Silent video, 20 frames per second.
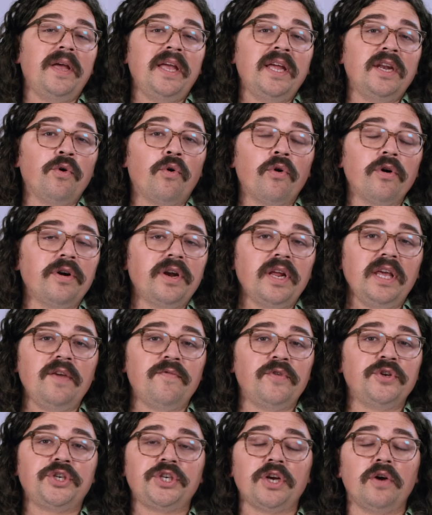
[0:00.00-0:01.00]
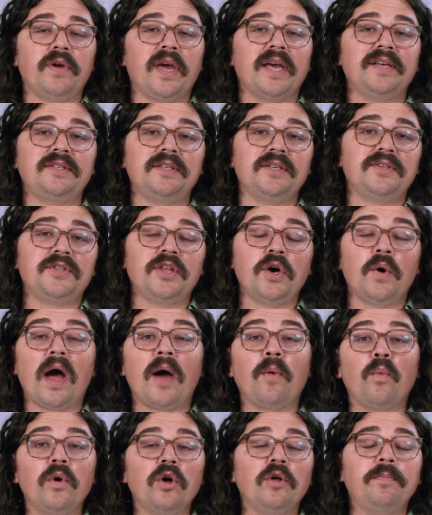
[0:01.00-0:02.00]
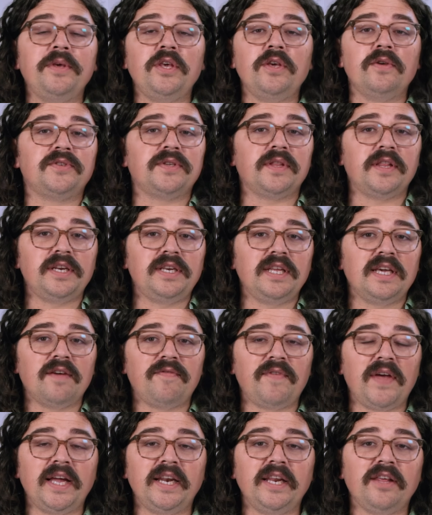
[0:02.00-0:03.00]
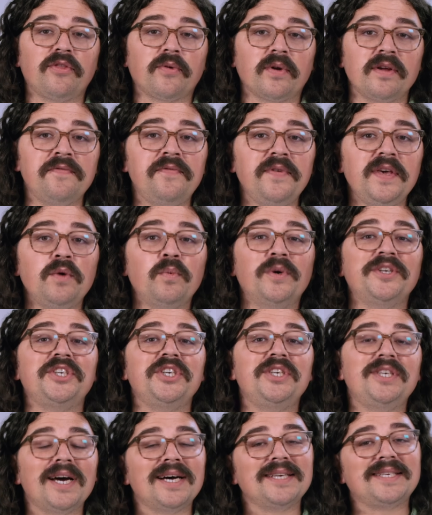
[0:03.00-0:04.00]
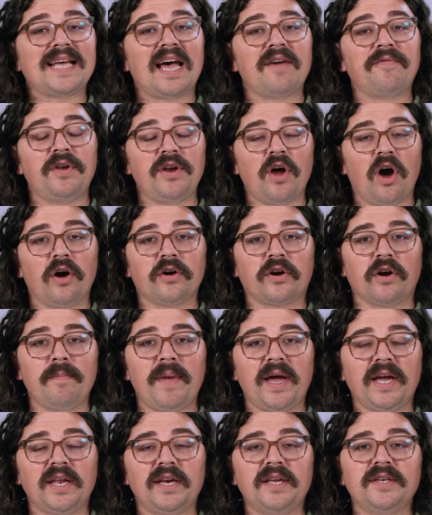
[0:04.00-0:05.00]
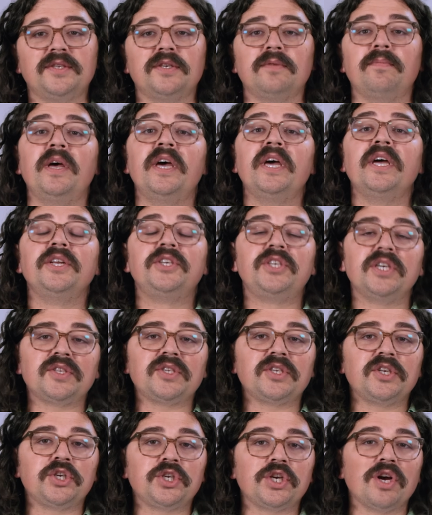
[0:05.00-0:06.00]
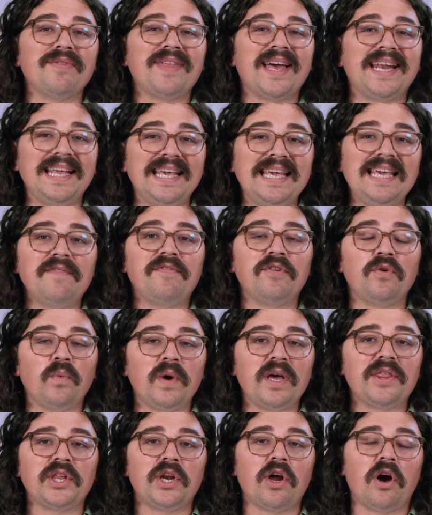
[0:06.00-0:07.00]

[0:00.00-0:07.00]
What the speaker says: In order to even showcase this though, I will be using the DF83V, which does have an auger mechanism, just to show that even with